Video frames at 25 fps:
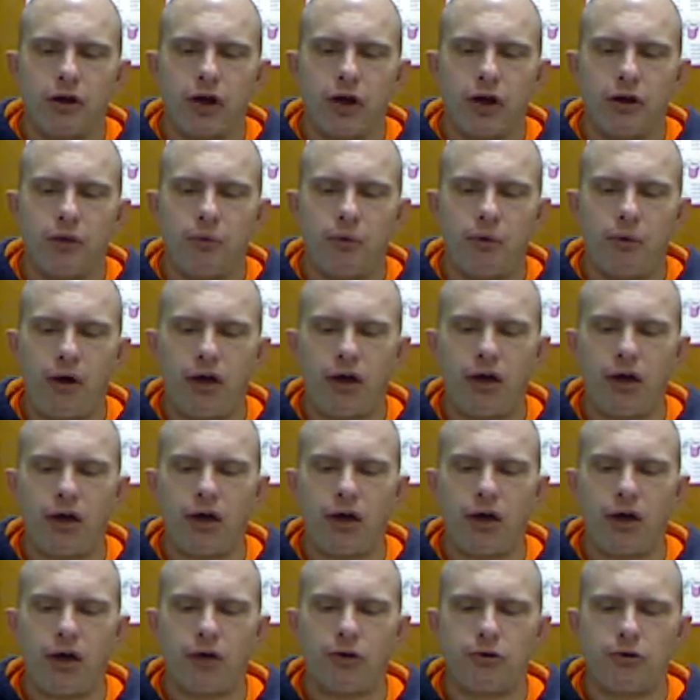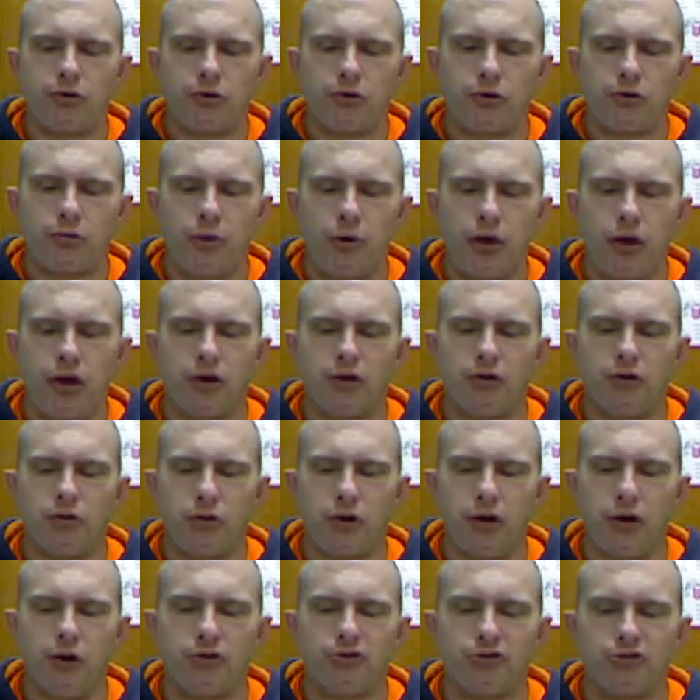The way a
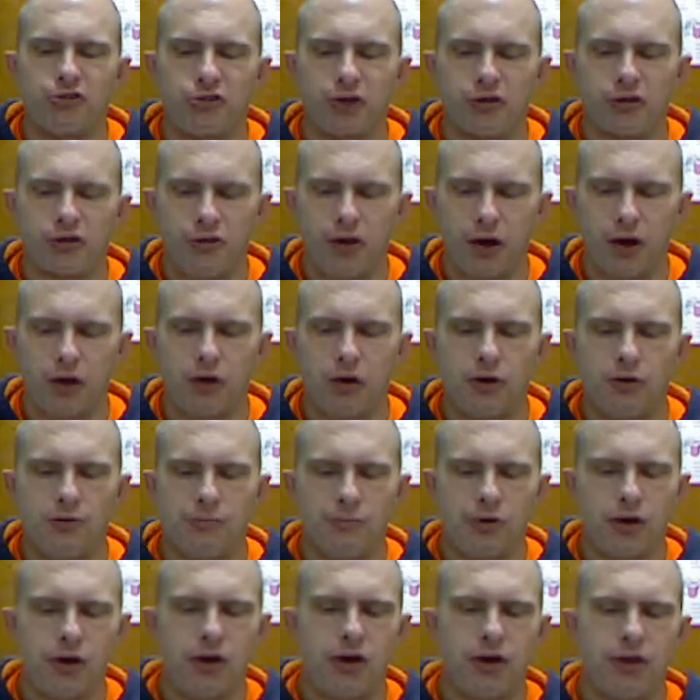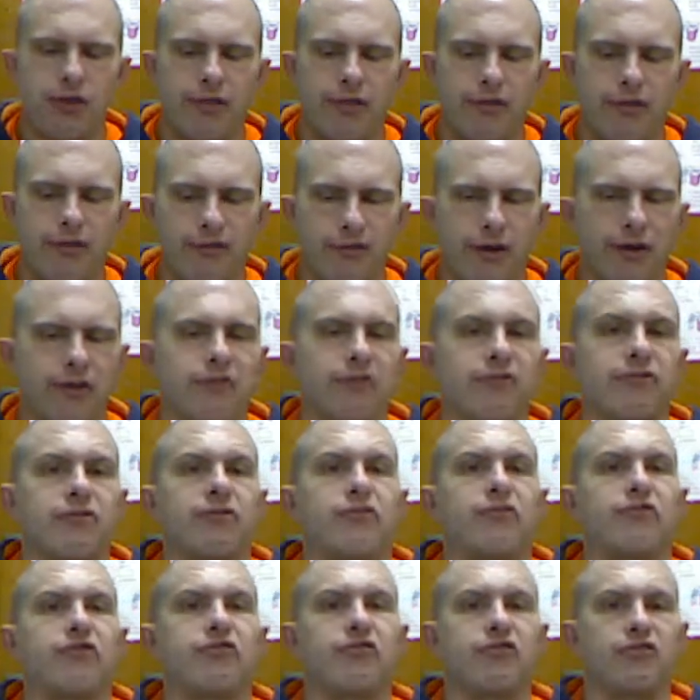crow shook down on me the dust
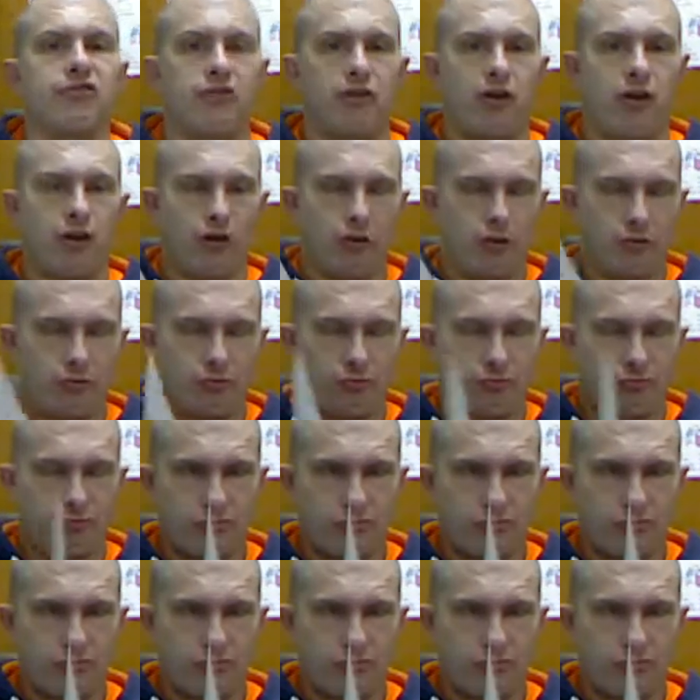of snow.